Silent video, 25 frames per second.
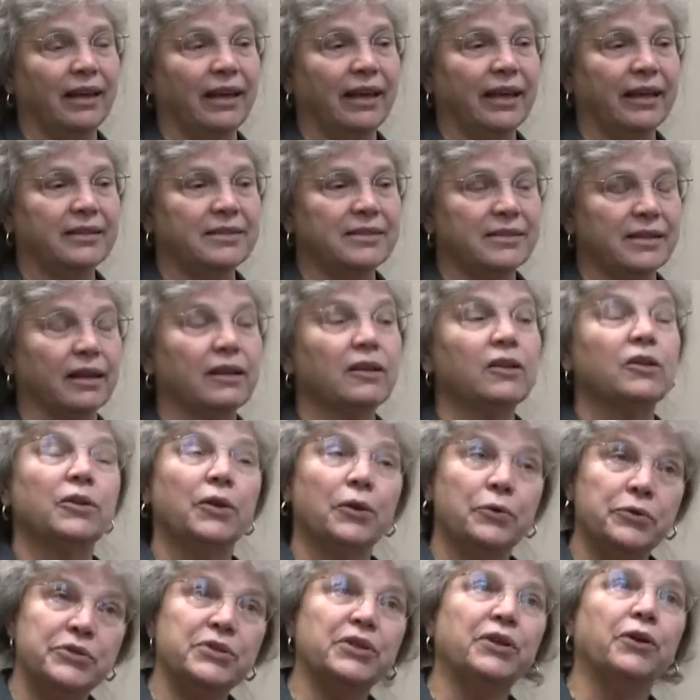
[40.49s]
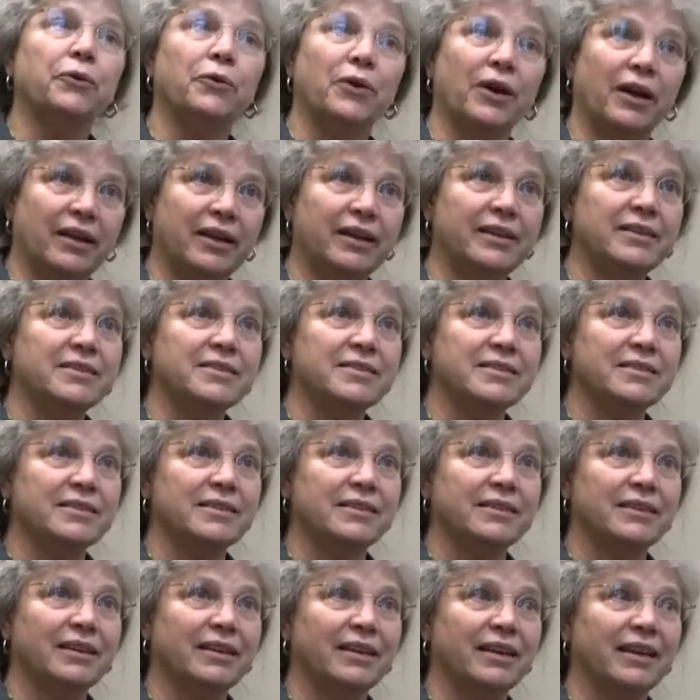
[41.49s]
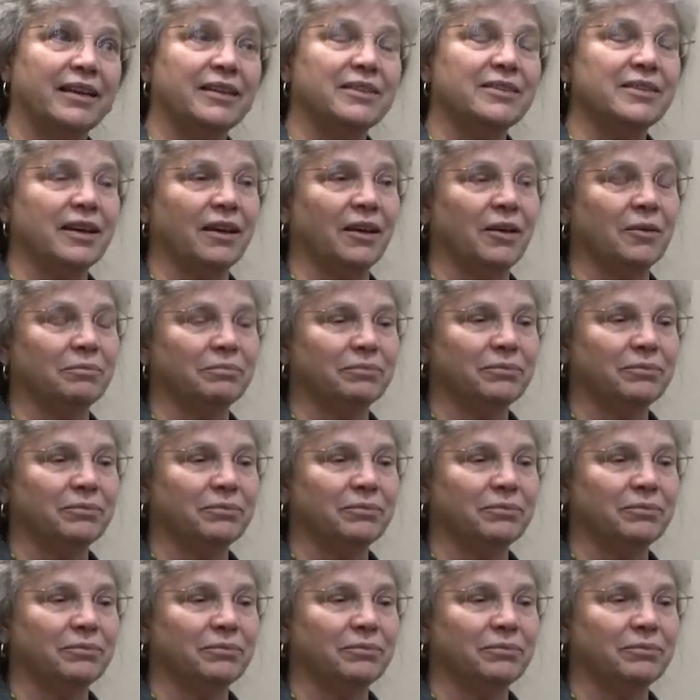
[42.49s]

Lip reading: and closing your eyes and